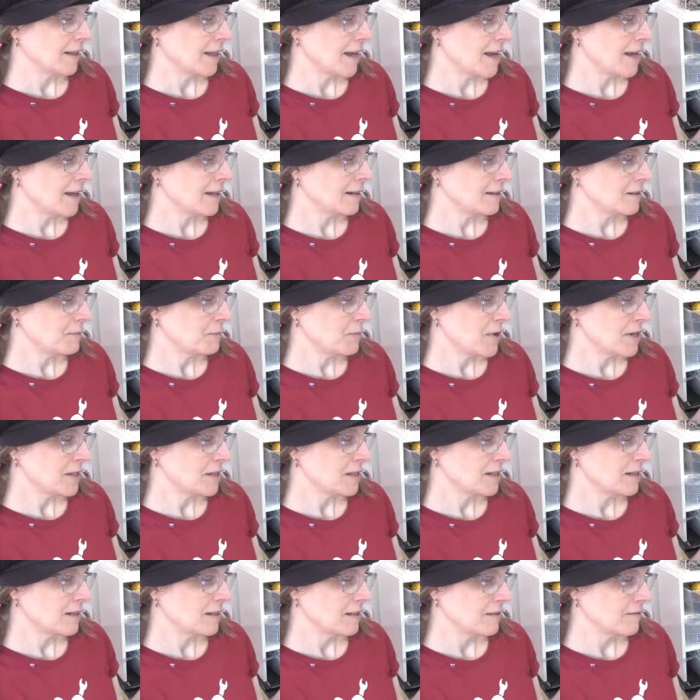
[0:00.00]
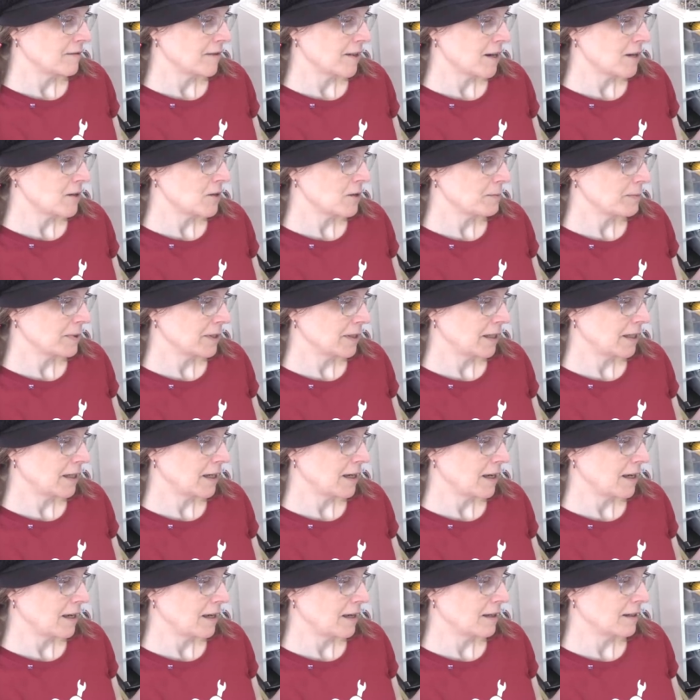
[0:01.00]
Land, president of the
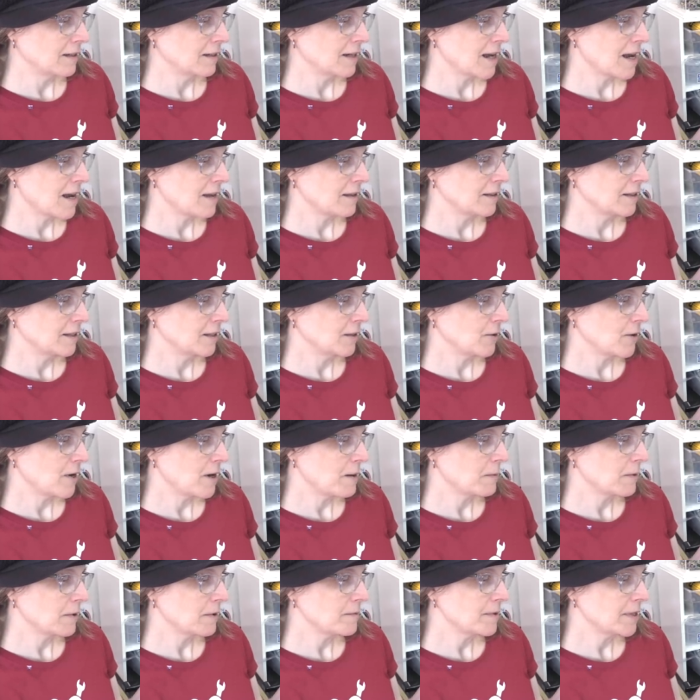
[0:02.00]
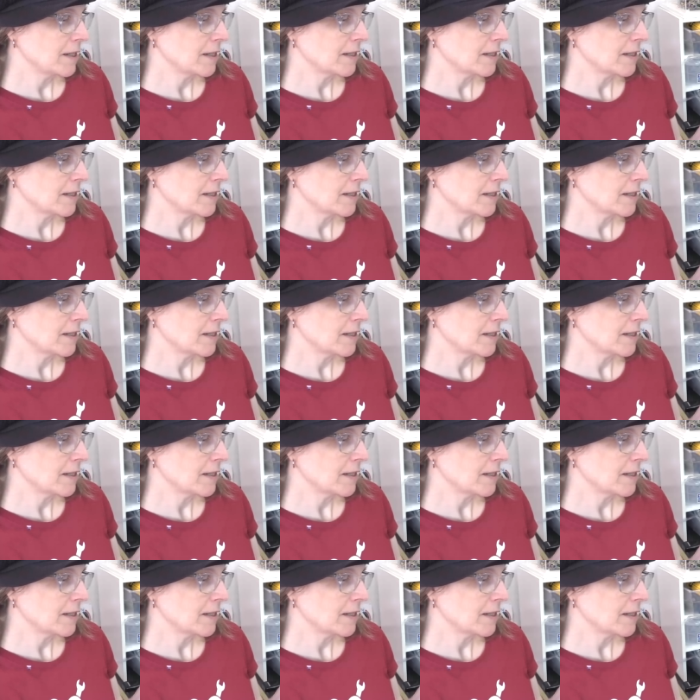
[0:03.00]
IEEE, and Kathleen Kramer,